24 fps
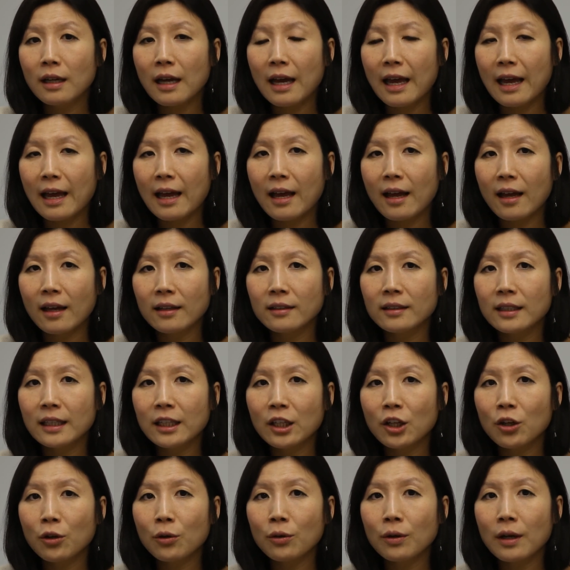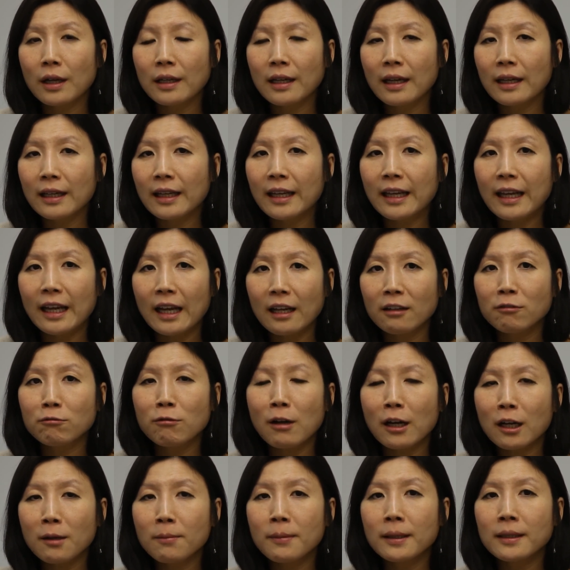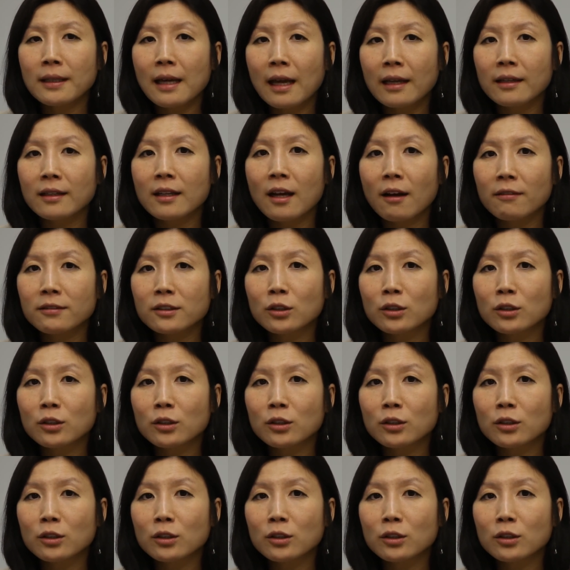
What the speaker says: And and I can't recommend that enough.